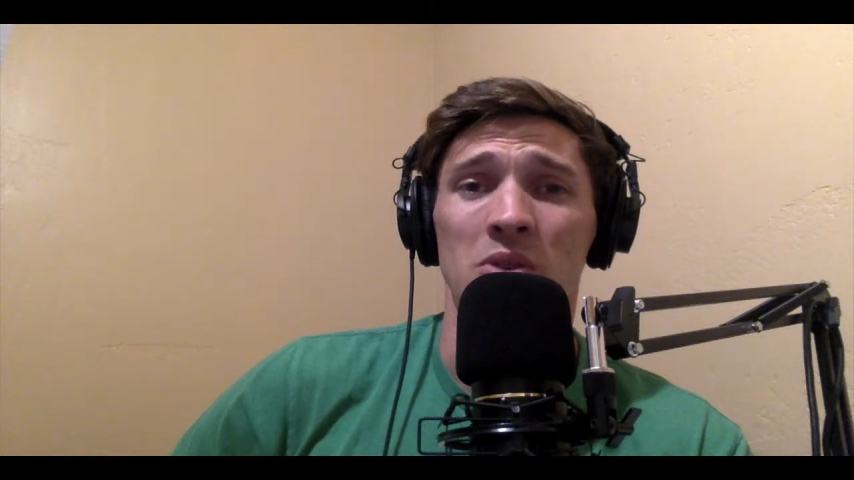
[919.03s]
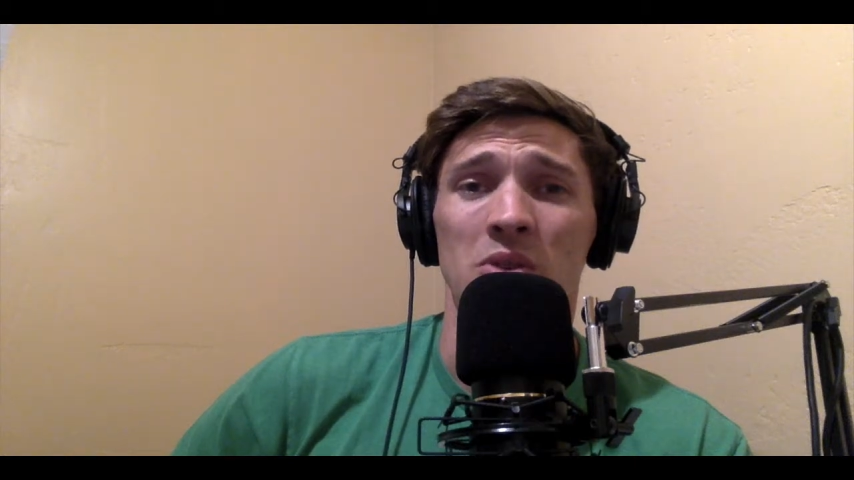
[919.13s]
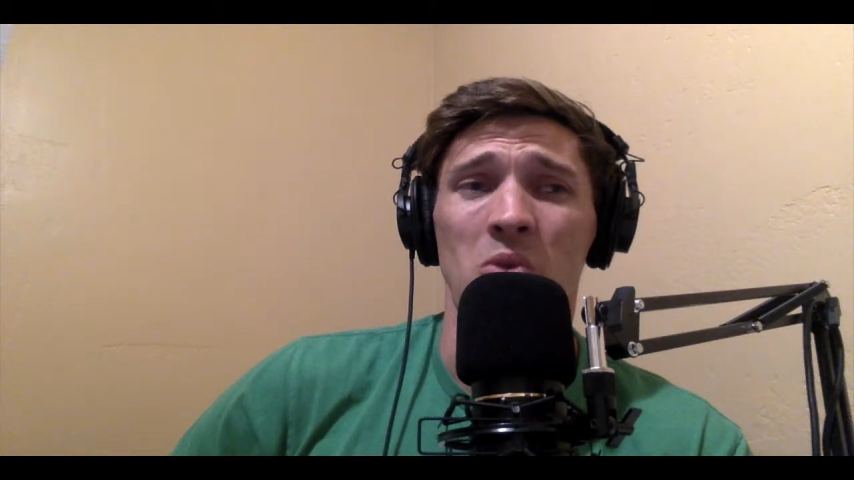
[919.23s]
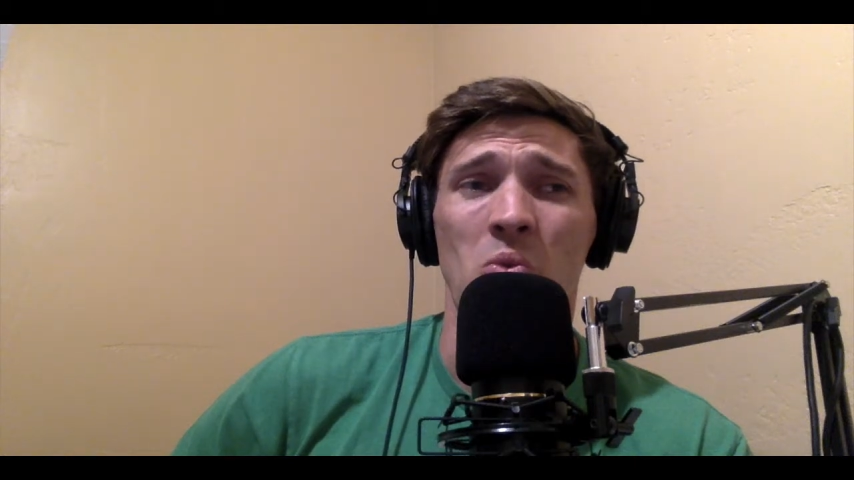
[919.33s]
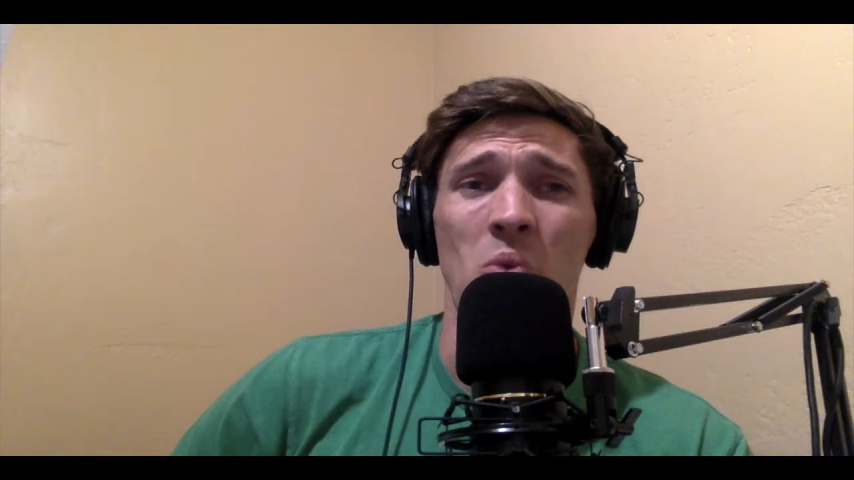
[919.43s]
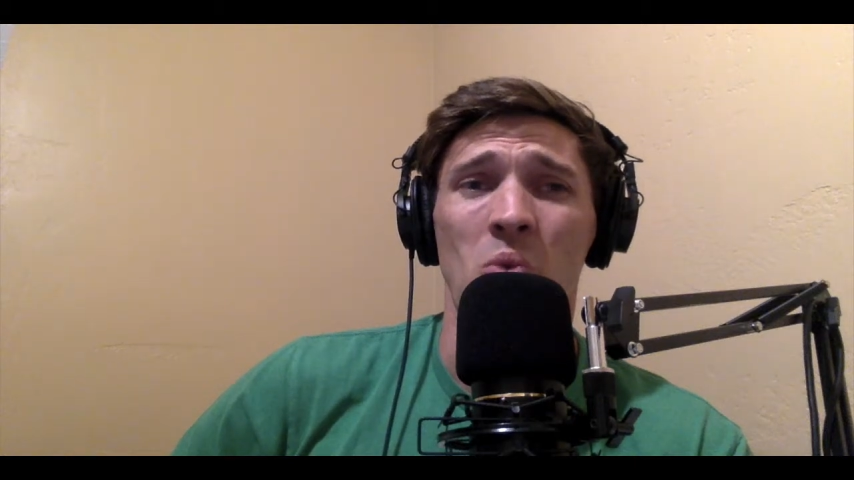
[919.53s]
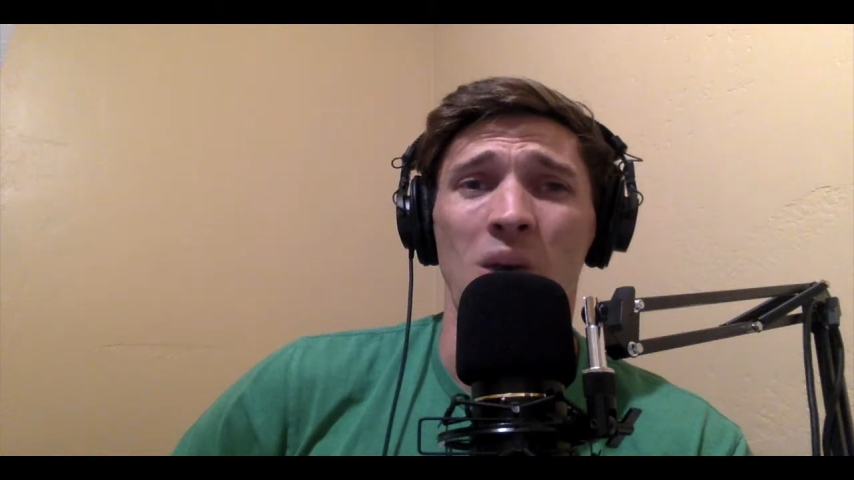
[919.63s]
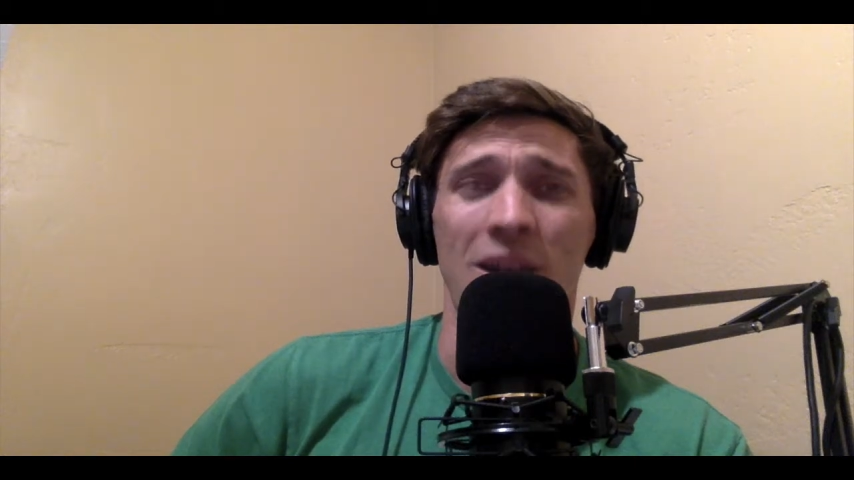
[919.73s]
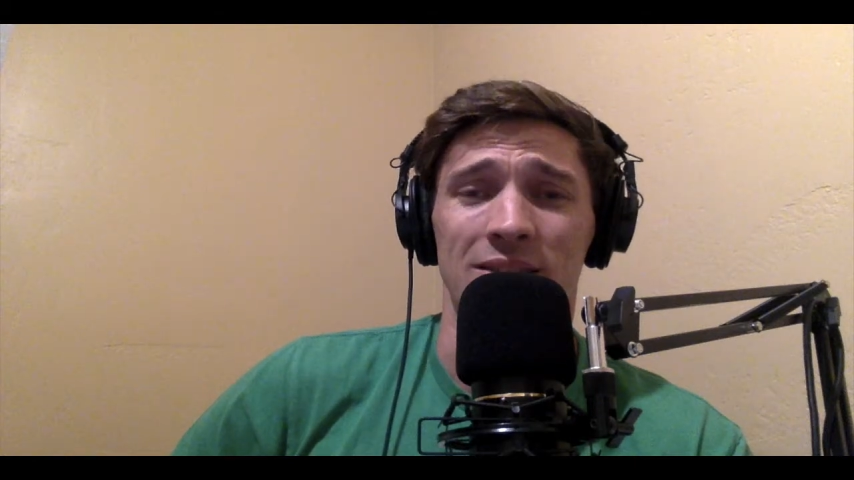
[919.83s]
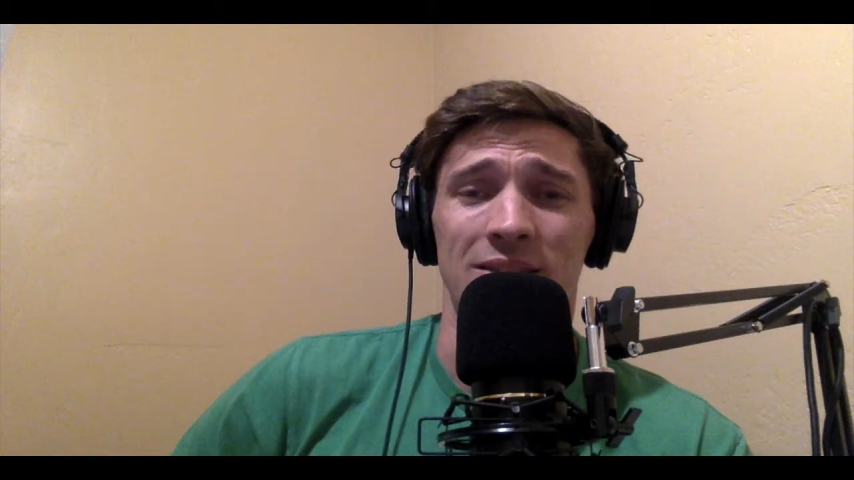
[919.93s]
Know
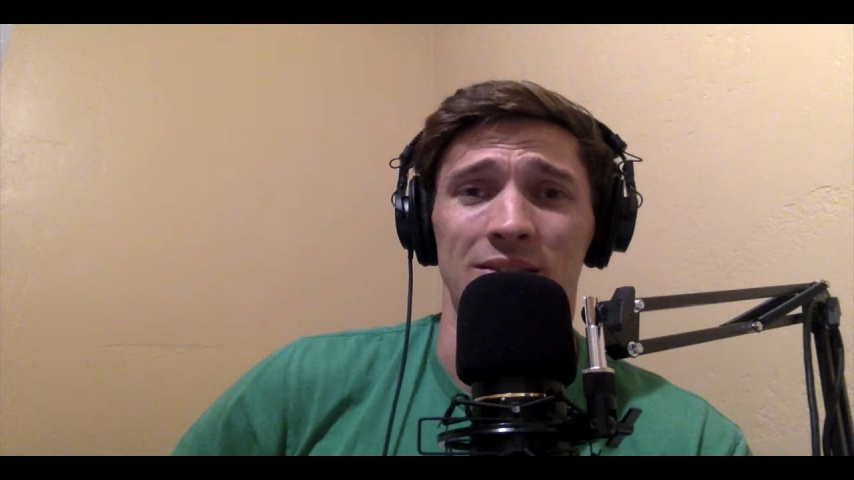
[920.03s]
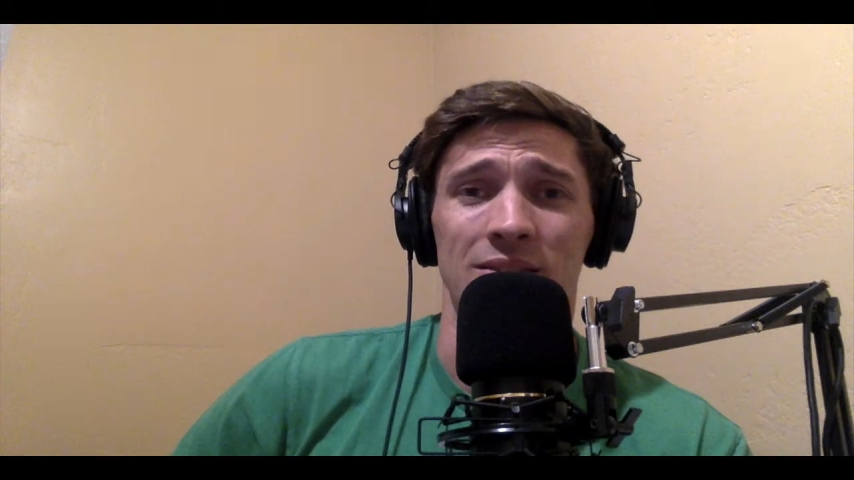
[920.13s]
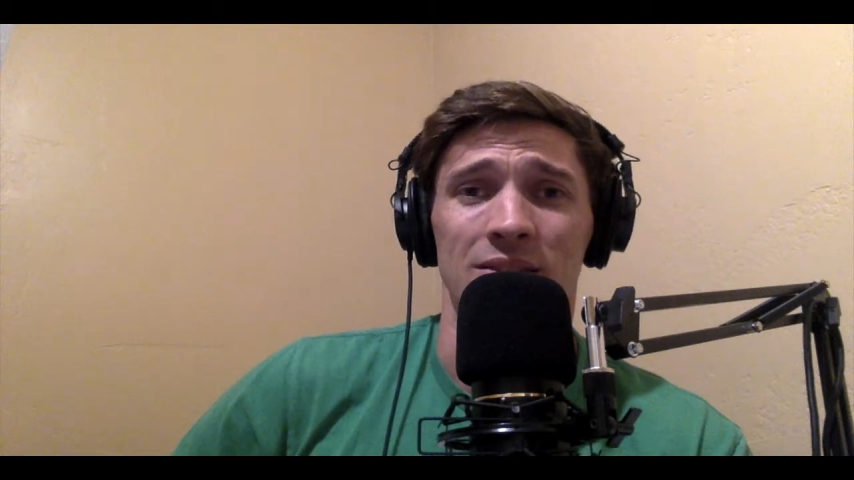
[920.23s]
what?